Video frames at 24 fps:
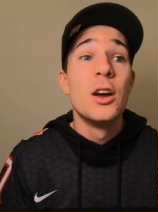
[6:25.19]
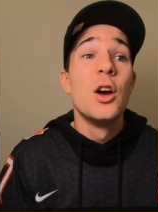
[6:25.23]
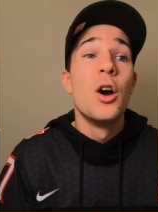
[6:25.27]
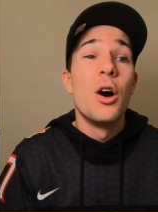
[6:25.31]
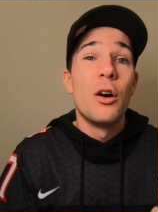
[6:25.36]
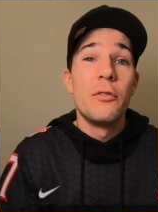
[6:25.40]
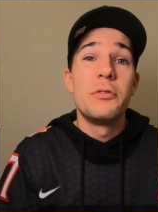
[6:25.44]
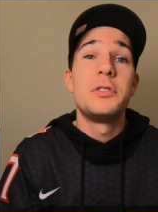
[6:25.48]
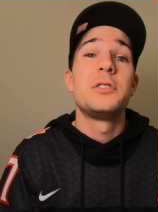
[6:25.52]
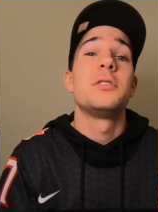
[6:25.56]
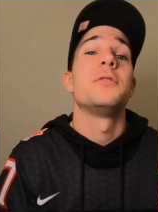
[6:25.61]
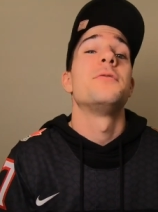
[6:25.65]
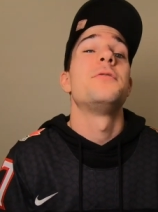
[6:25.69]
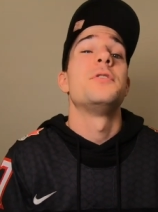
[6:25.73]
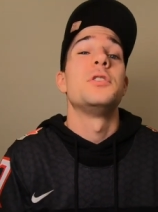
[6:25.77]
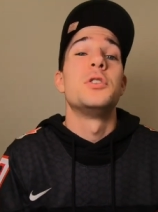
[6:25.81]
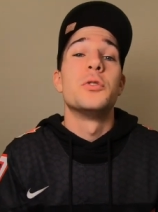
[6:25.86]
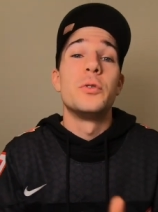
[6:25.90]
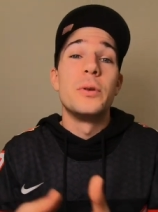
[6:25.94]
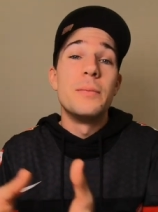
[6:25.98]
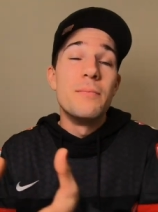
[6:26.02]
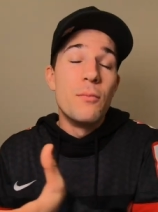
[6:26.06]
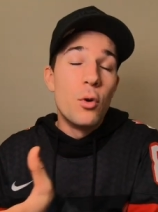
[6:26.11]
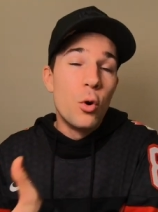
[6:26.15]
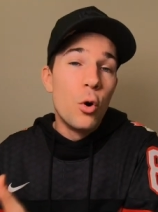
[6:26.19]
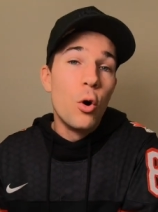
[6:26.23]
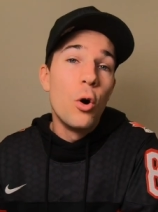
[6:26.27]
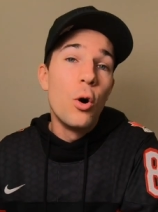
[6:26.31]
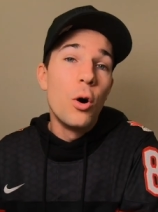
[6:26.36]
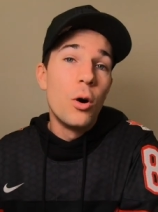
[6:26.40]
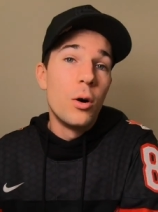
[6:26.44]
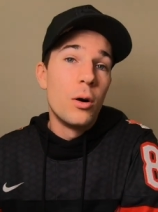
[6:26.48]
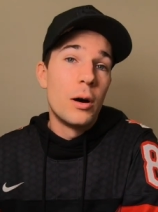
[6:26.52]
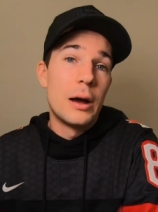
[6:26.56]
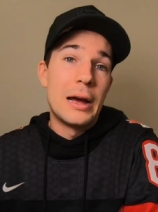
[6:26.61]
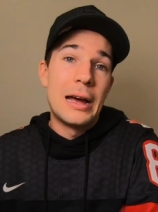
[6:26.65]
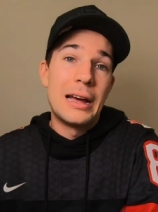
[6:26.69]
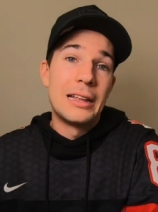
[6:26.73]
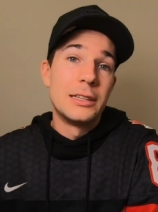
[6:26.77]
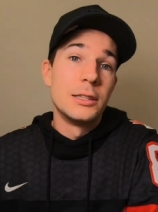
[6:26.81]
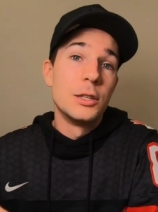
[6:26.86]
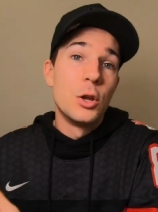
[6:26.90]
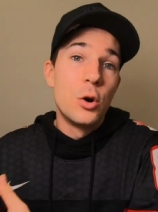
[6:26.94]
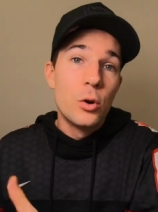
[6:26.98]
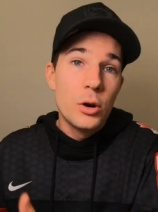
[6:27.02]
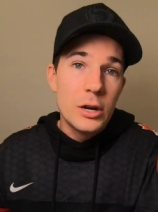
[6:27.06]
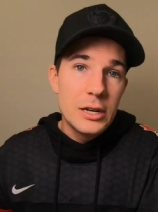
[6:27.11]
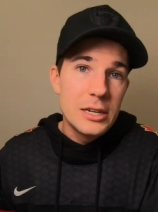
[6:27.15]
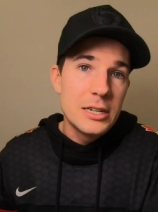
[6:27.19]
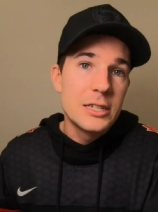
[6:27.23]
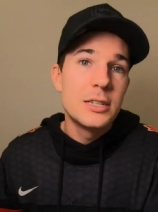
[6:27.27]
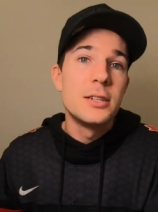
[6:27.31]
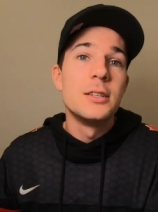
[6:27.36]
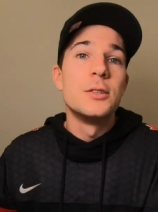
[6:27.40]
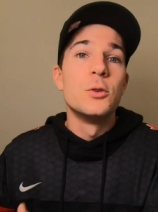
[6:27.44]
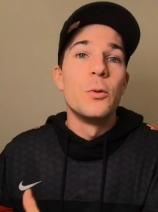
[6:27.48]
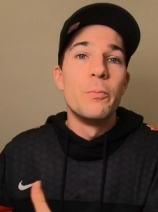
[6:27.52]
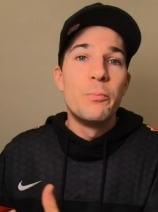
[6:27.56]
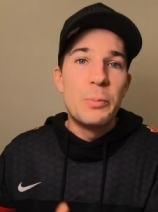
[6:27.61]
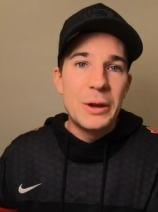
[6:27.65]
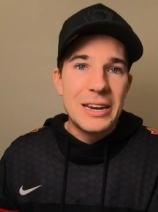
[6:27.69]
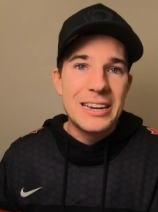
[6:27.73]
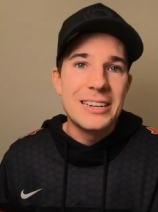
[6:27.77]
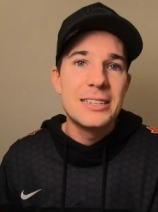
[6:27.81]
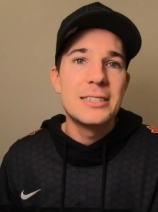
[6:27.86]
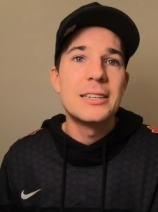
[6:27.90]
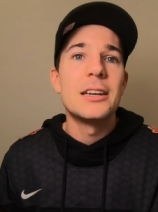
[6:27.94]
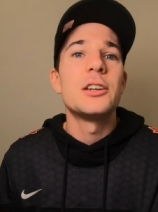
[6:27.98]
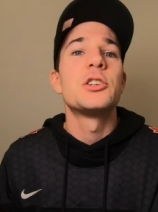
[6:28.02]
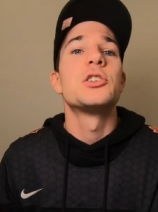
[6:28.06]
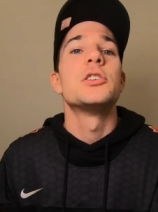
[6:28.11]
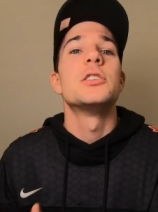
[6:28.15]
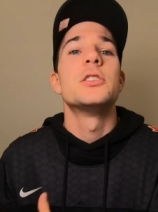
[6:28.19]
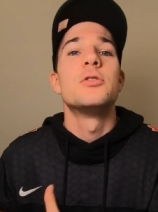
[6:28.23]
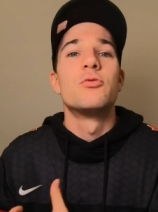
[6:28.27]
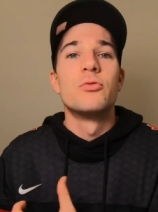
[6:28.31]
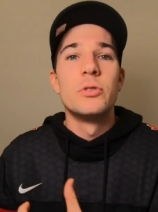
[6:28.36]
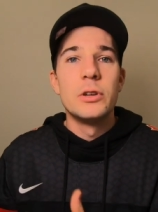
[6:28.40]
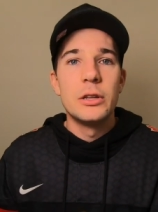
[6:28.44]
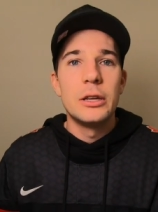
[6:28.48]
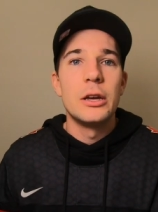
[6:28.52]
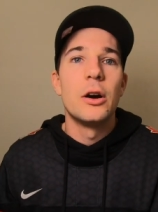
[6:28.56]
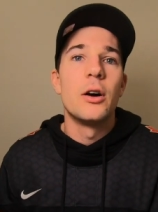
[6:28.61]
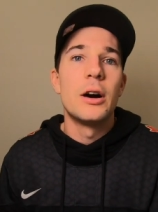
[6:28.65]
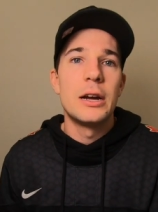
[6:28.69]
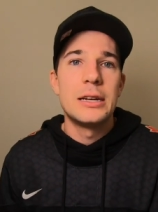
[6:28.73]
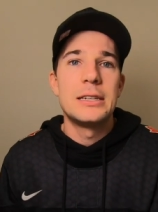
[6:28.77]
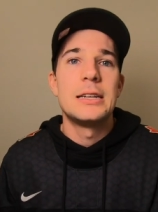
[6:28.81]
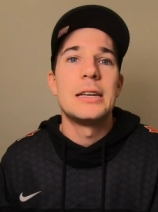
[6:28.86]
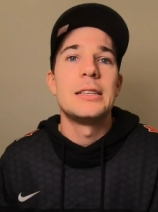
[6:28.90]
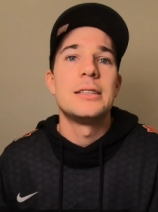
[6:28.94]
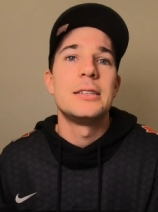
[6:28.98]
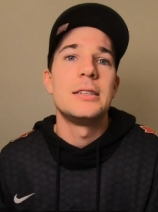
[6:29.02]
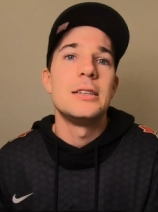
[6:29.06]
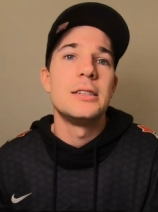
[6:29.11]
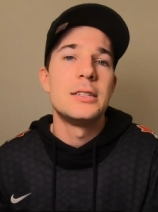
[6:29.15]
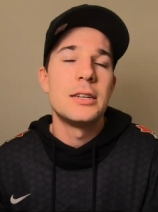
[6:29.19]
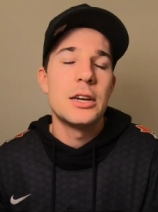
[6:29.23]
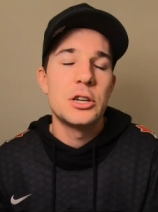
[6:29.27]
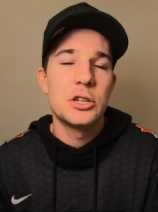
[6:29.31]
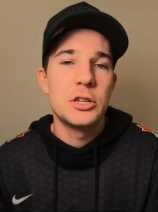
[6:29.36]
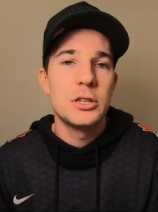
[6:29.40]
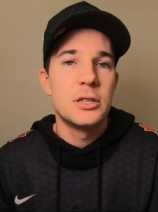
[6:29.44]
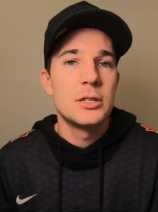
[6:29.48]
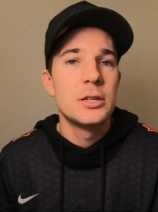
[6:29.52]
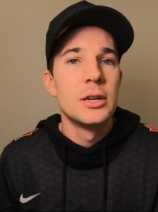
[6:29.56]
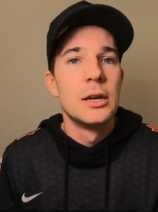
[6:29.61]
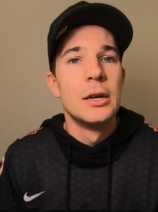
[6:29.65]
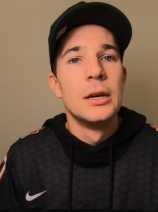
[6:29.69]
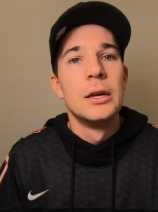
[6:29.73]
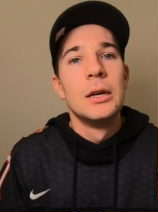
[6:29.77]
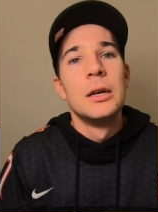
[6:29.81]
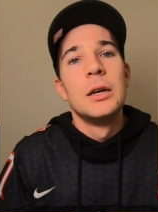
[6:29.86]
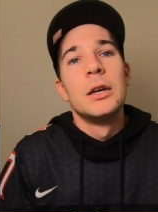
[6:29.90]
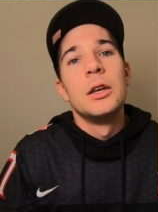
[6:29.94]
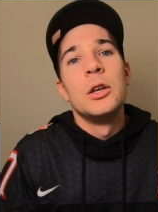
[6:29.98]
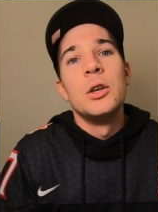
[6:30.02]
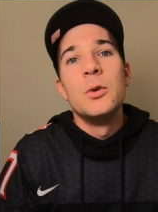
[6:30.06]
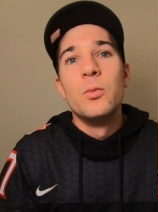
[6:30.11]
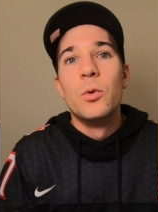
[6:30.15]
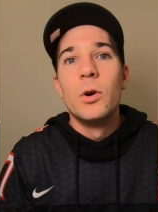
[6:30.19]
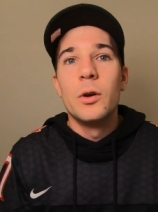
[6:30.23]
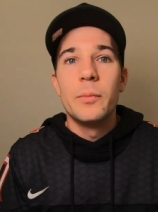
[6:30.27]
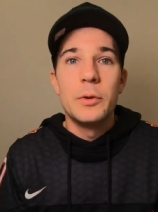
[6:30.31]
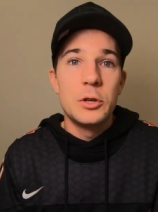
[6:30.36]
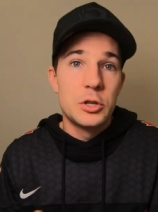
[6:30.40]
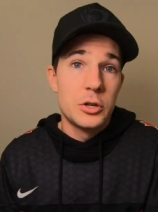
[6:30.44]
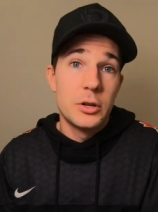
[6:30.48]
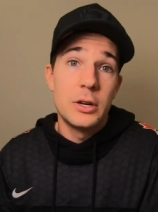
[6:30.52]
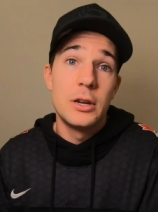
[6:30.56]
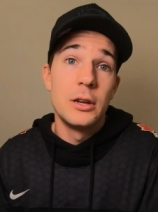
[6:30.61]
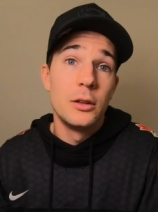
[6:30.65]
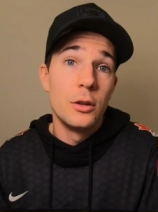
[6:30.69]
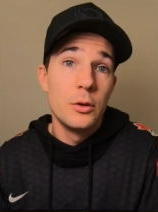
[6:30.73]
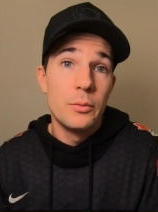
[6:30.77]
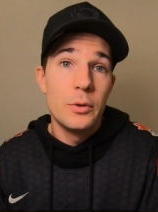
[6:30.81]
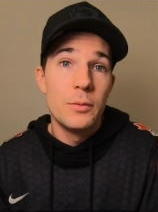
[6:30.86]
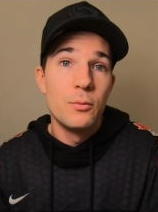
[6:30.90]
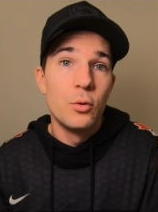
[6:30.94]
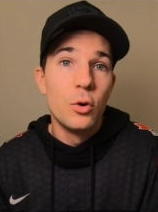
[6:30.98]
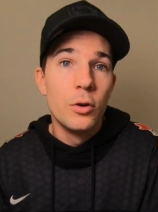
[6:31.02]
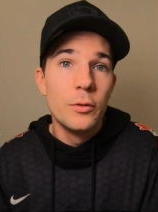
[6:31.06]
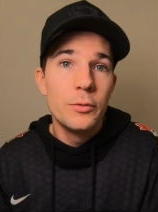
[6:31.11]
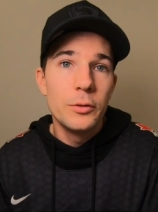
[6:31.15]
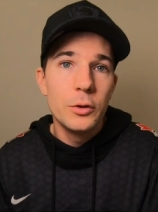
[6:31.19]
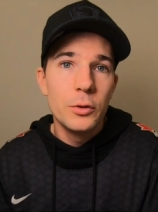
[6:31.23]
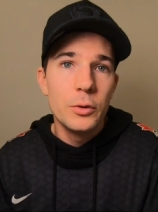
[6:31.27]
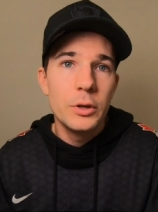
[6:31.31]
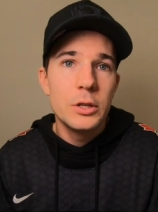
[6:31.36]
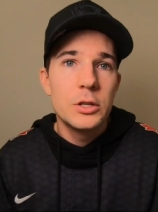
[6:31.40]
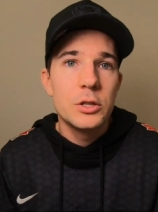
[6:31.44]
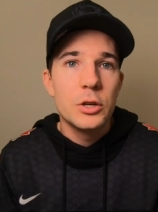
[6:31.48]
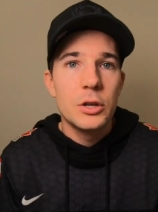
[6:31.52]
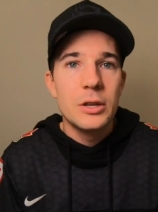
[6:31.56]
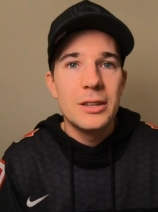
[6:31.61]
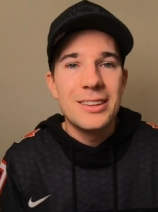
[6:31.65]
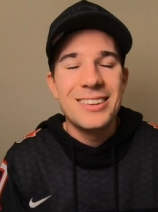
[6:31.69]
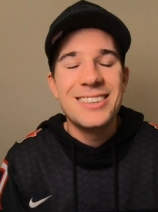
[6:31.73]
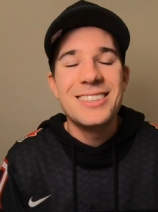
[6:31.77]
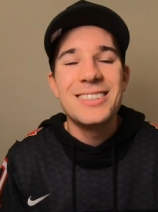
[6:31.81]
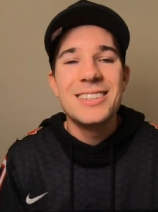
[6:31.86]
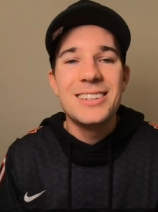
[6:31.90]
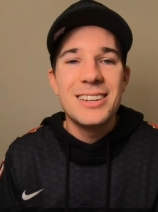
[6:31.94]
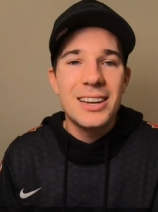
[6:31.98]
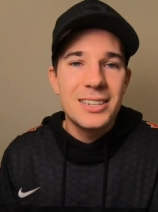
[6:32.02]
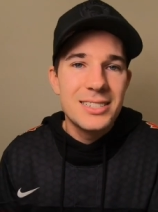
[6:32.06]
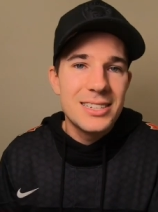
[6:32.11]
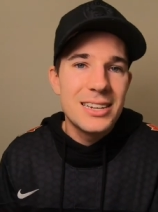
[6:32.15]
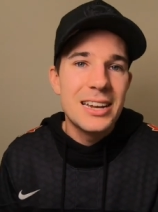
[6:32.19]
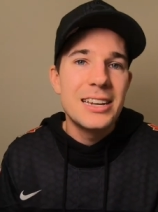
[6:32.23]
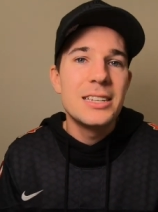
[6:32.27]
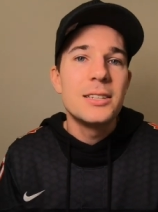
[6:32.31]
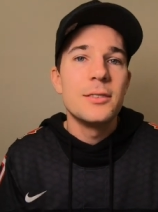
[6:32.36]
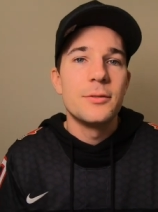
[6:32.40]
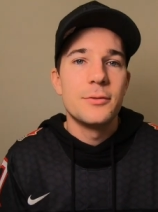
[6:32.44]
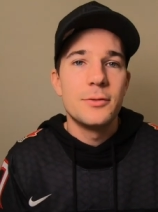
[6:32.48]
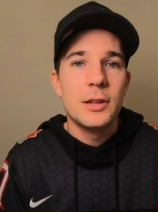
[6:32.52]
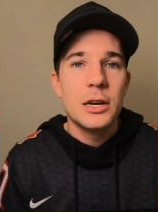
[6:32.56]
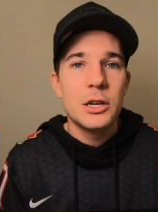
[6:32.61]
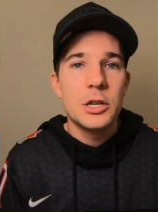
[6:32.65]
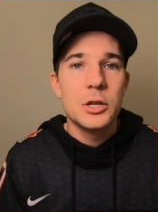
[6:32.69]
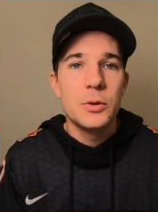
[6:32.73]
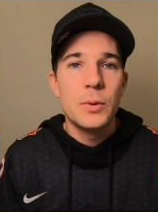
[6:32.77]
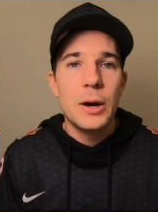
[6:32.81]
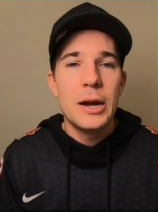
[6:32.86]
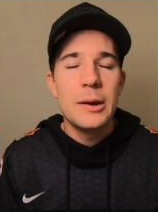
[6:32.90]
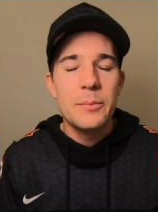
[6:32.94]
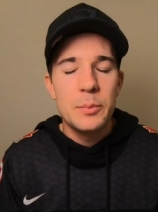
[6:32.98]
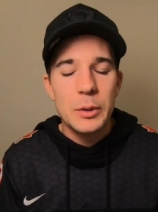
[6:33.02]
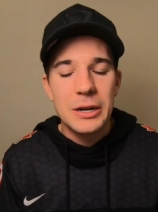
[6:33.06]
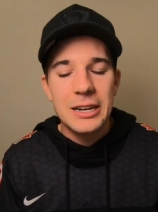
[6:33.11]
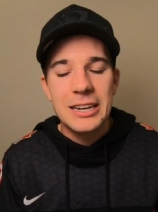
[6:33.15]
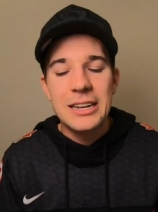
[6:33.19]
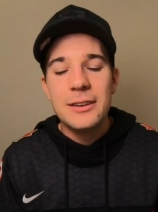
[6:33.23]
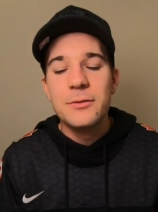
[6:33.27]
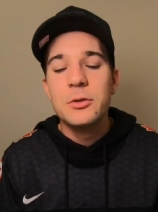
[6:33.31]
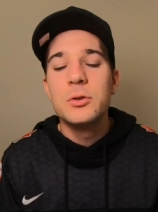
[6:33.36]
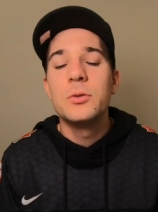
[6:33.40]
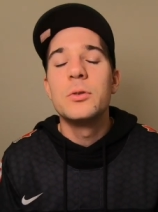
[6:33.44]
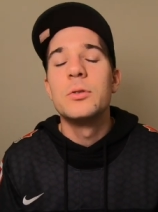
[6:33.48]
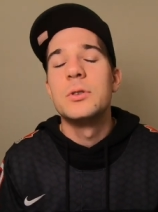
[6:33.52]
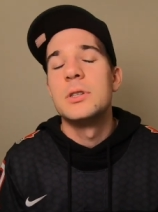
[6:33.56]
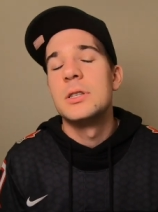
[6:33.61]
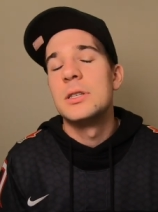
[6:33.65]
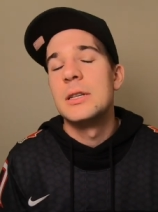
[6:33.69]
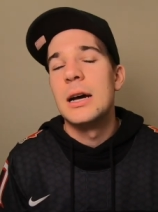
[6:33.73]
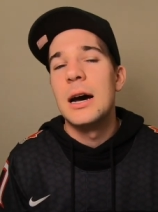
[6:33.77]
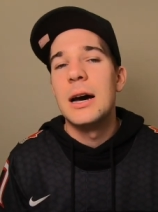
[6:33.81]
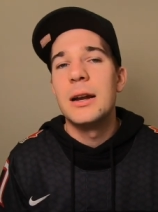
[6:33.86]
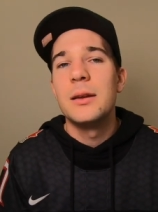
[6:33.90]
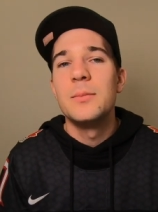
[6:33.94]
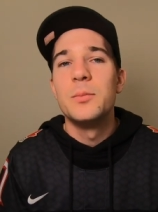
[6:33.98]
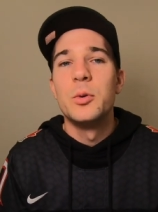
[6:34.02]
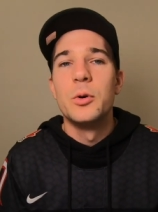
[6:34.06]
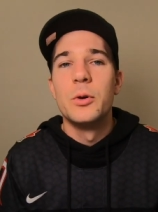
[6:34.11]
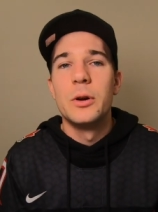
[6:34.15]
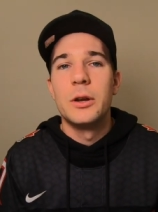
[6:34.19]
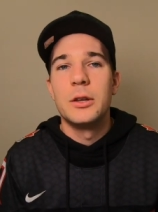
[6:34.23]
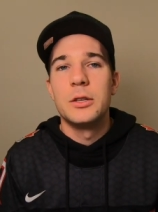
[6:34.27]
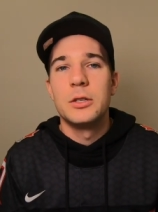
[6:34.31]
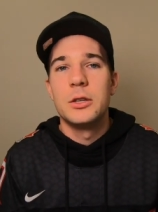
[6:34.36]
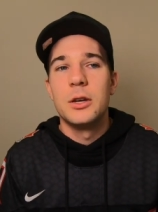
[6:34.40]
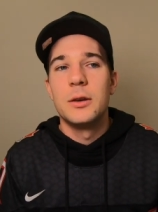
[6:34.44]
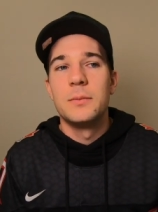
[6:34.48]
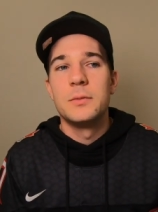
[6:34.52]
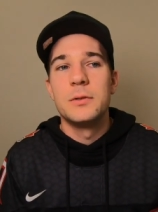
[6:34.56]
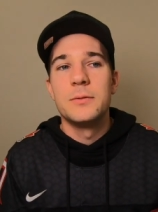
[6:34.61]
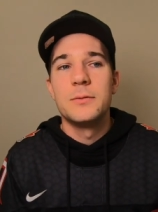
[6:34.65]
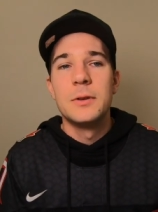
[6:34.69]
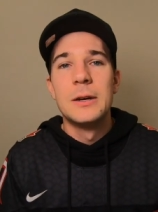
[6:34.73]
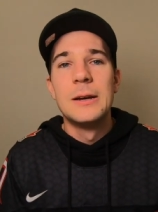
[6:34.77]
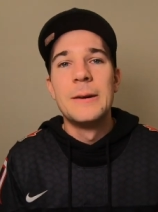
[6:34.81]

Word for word: Obviously, if you're doing more uh, longer distance or bigger sessions, really high intensity sessions, you want to be drinking a little bit more fluid. So this does need to fluctuate, but it gives you a good starting point in terms of